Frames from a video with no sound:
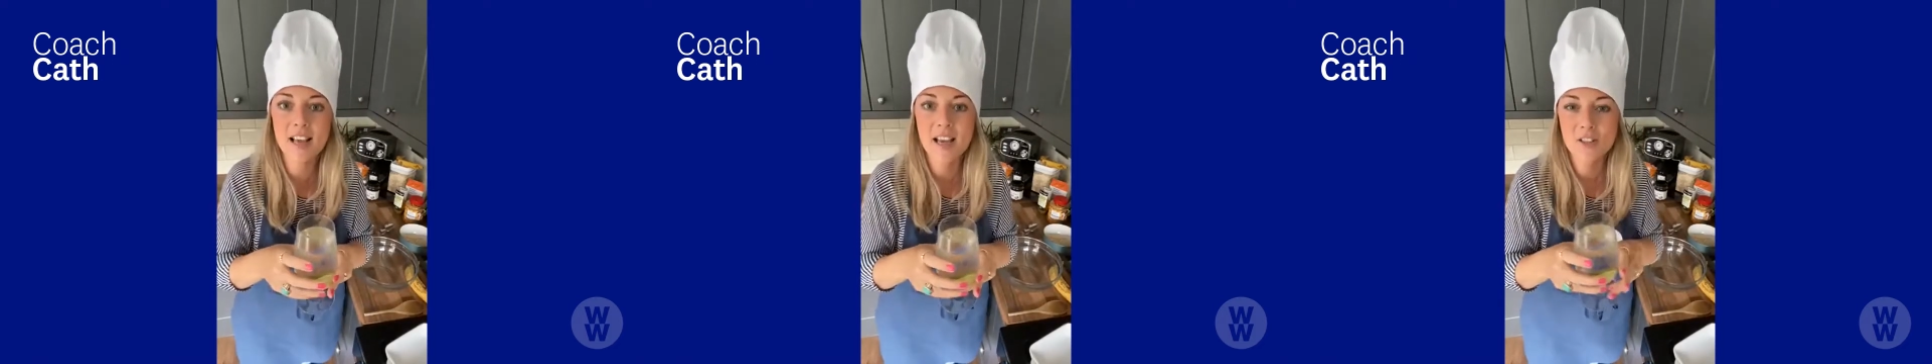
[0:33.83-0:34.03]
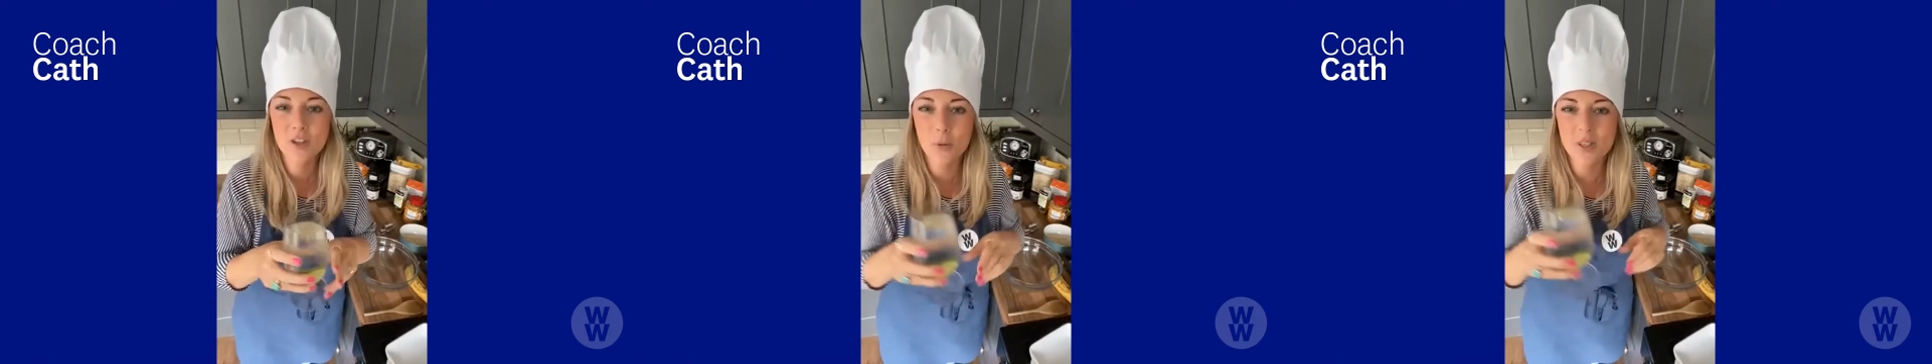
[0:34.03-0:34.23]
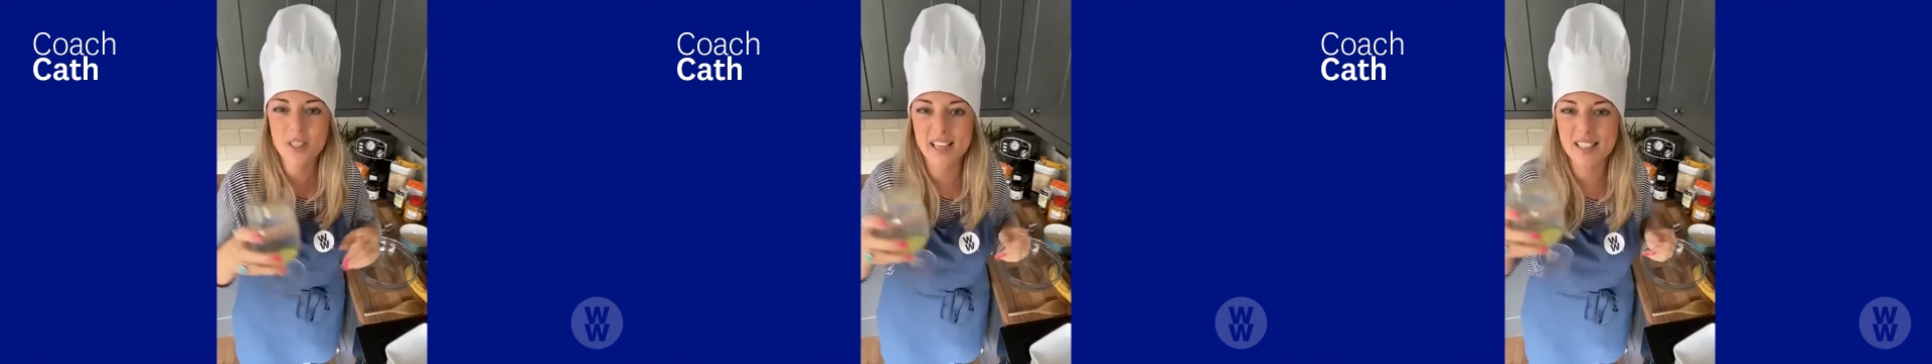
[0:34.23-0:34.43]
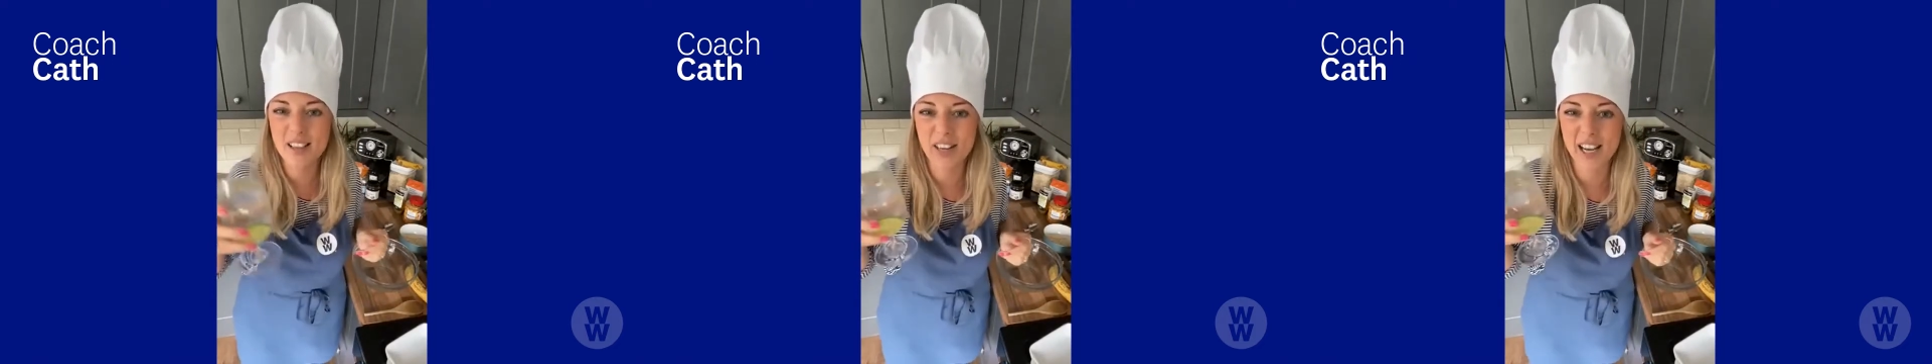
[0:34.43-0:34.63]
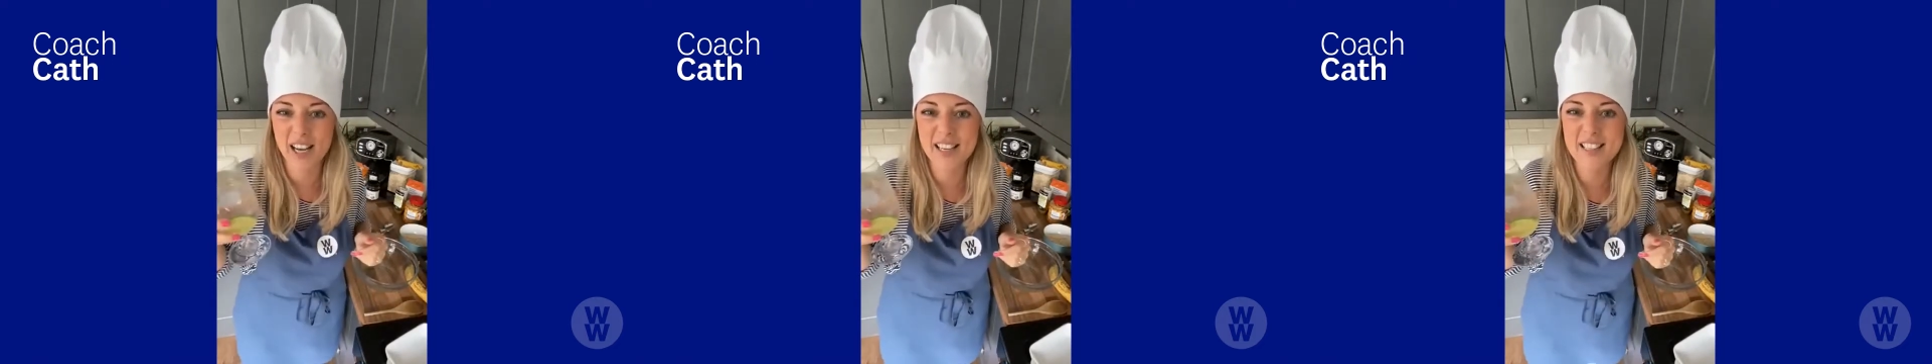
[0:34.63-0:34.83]
It's always nice
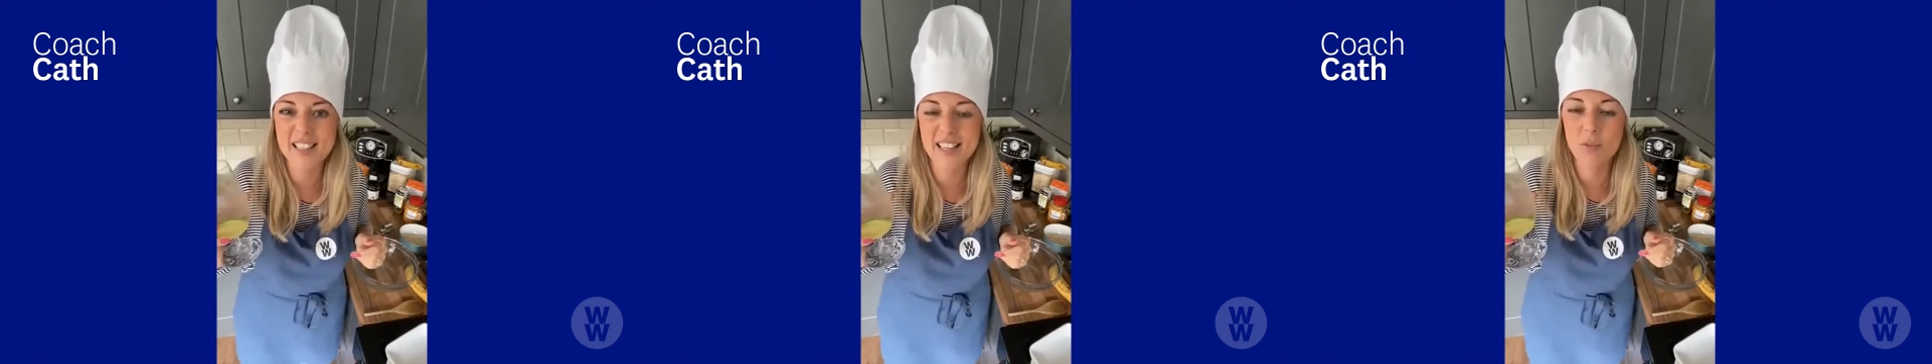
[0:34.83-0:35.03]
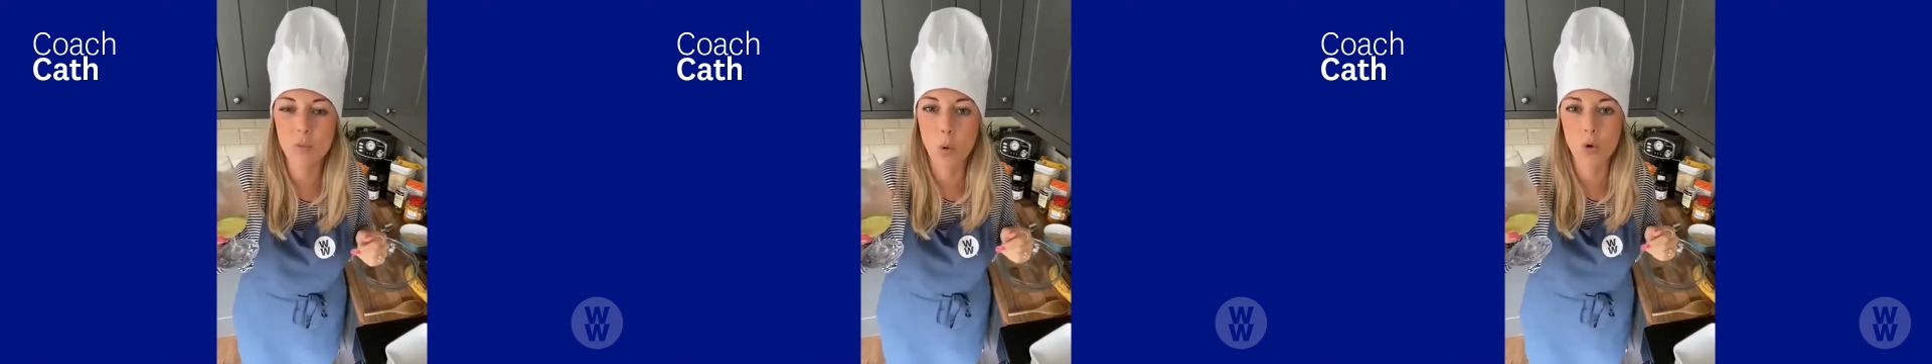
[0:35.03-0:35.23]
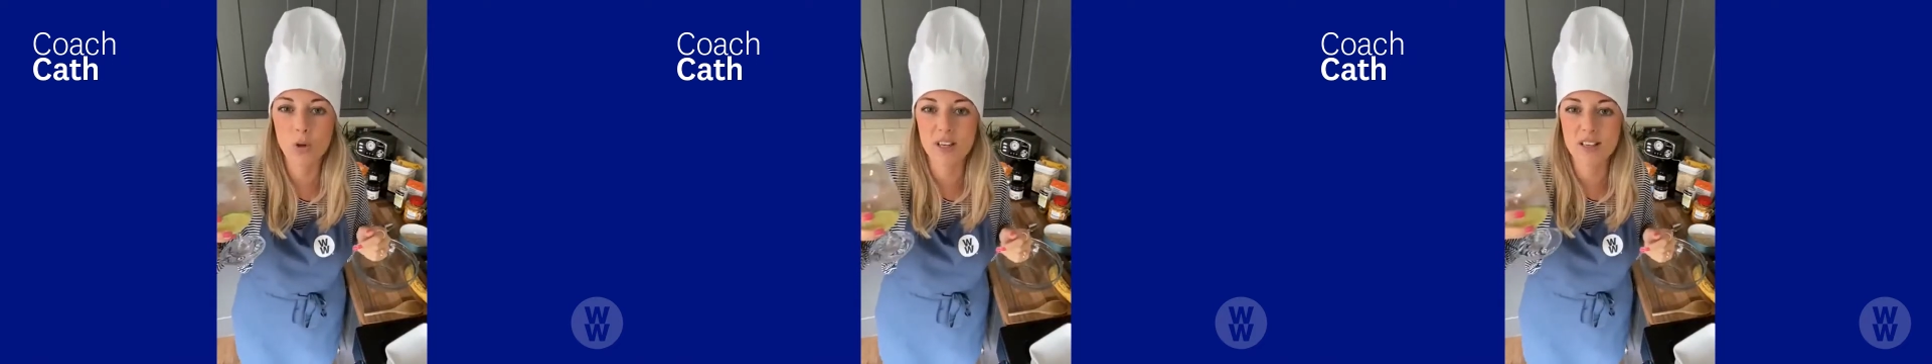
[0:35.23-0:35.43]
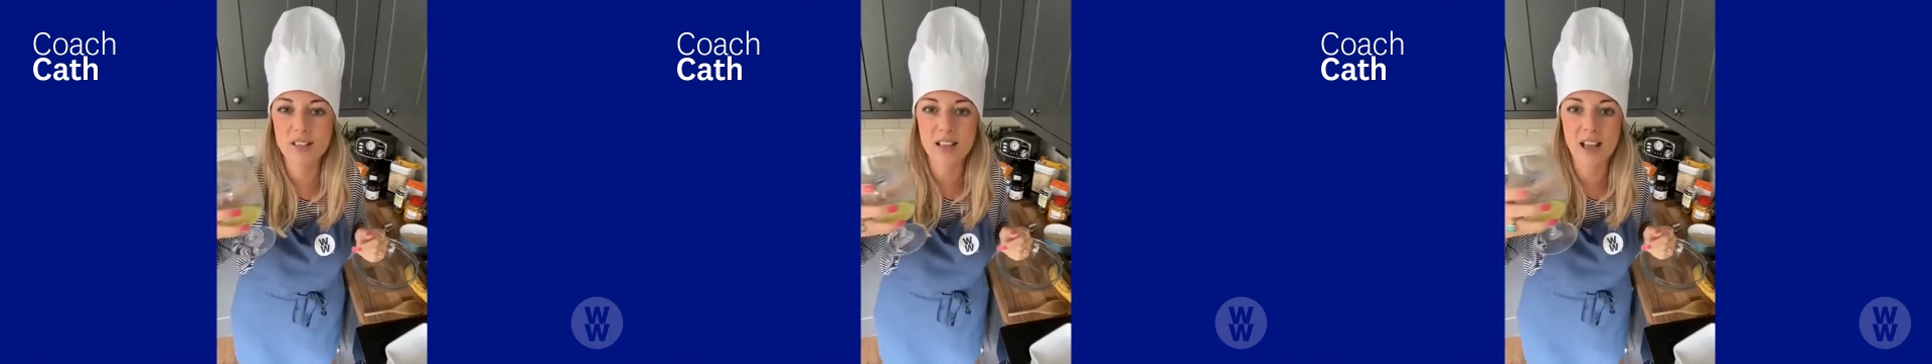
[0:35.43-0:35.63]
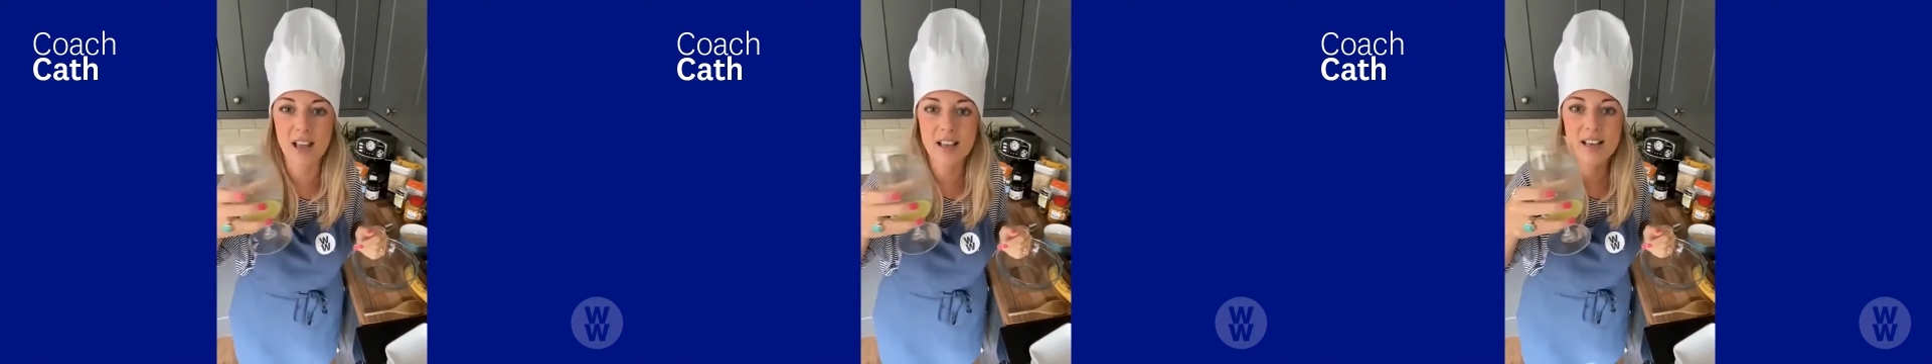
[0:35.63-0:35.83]
having ice in water, isn't
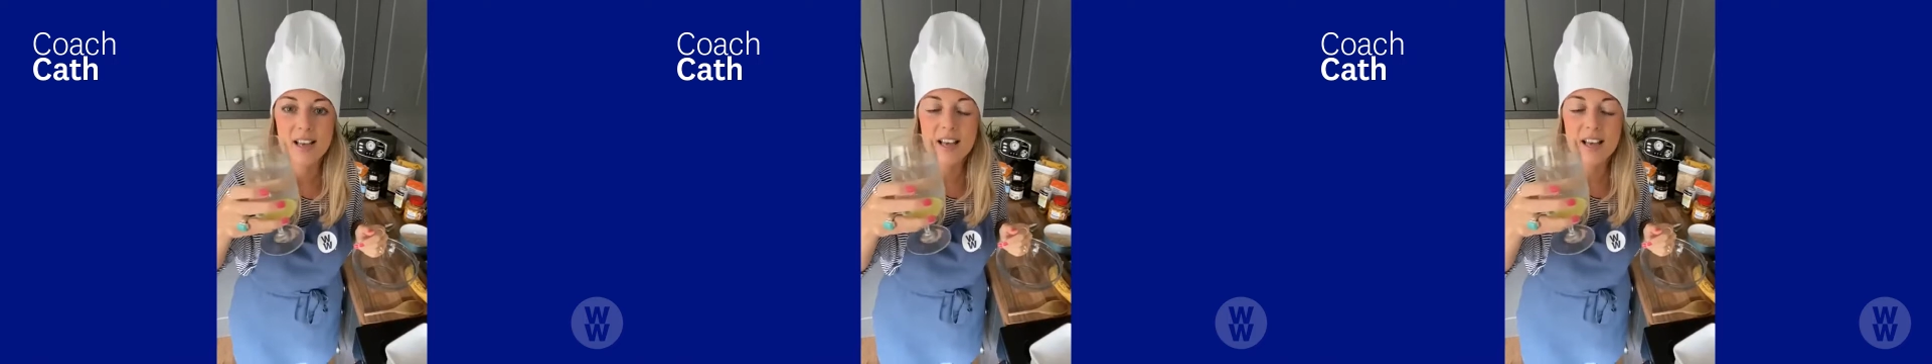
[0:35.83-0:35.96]
it?